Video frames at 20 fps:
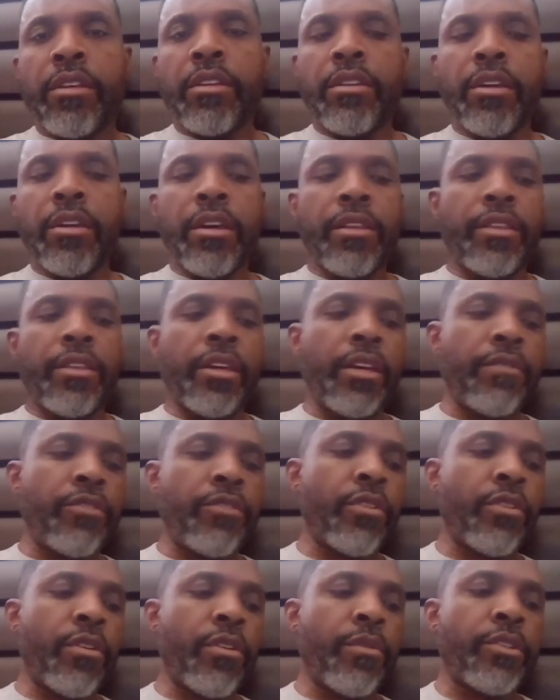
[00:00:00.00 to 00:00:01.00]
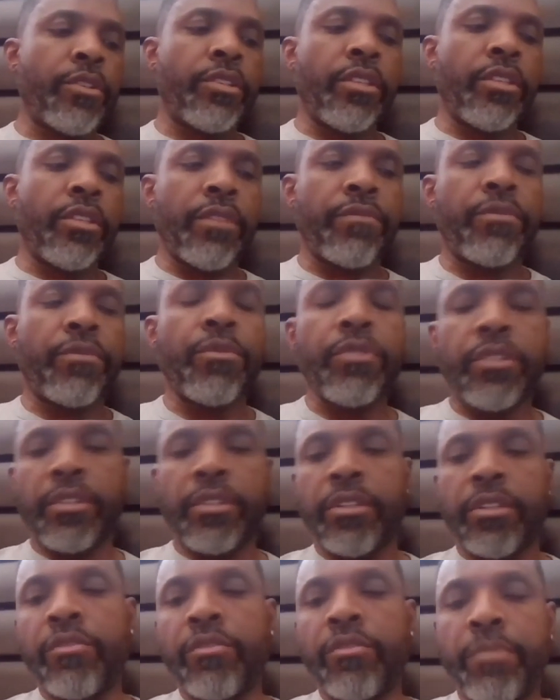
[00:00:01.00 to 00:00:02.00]
Yeah, the, you can always see the
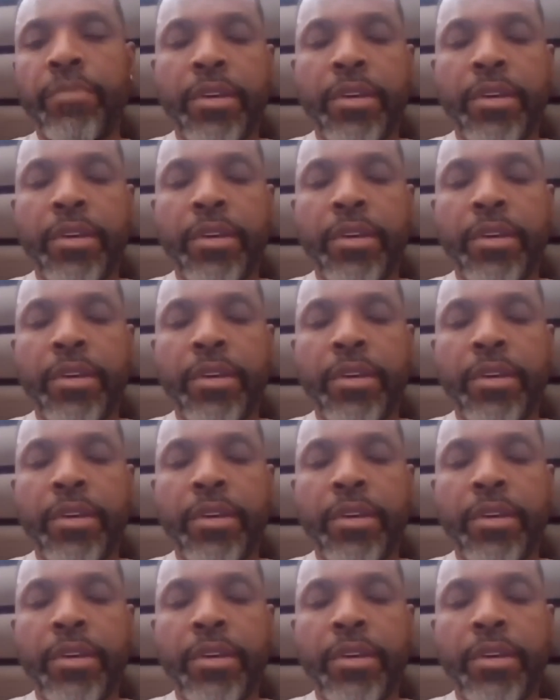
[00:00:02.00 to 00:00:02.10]
influences in his